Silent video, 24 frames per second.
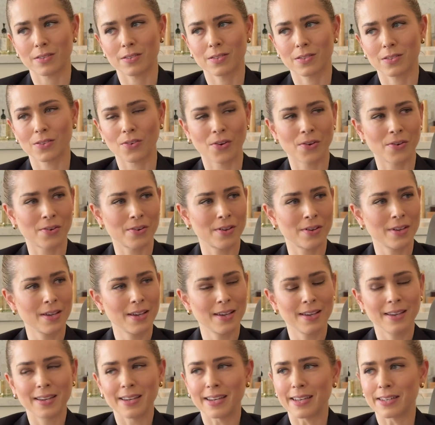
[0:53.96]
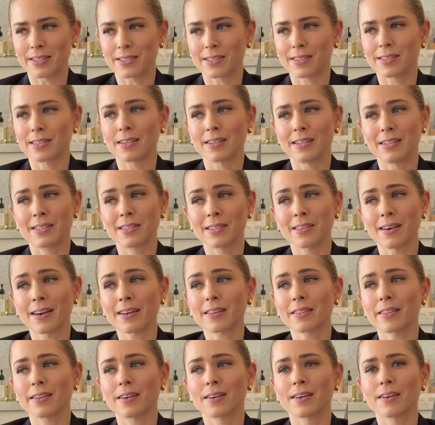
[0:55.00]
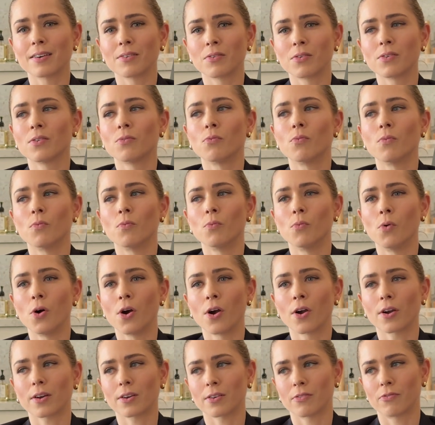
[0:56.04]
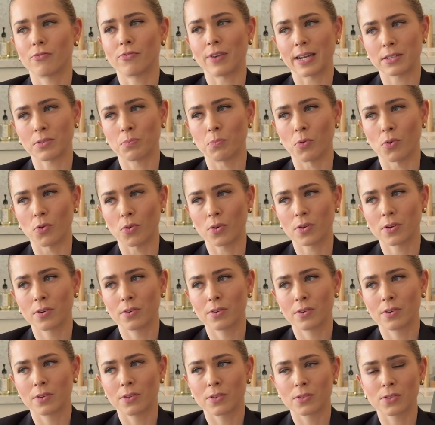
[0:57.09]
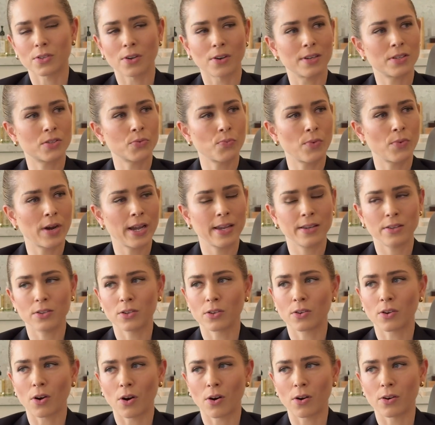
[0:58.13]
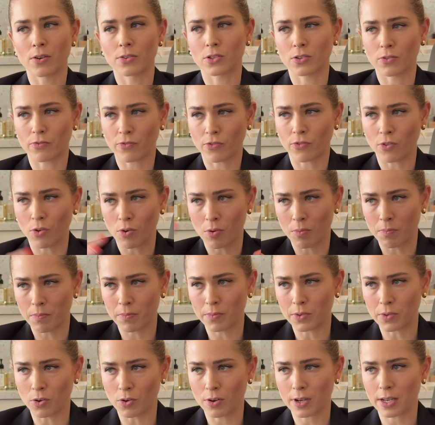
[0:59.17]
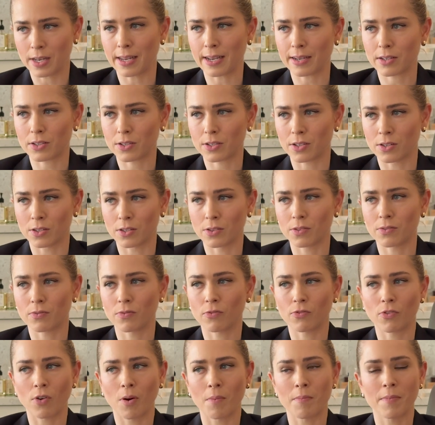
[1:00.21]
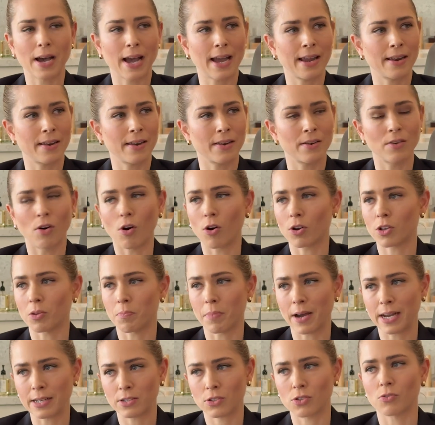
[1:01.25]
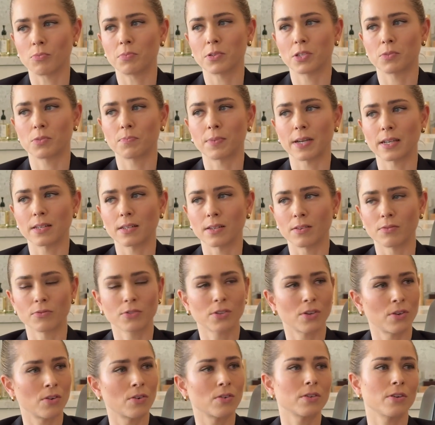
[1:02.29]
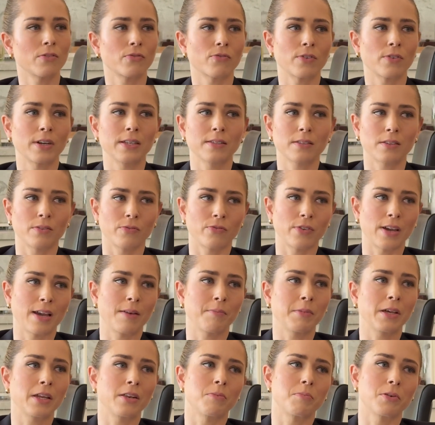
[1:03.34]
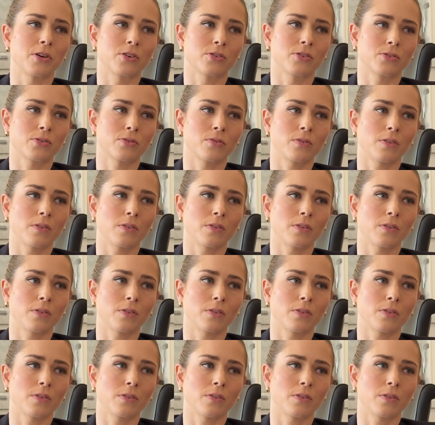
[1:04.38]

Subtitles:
So it's like the work Facebook. Mm-hmm. So it's where you go to form connections from an occupational perspective. So not your friends and family in your personal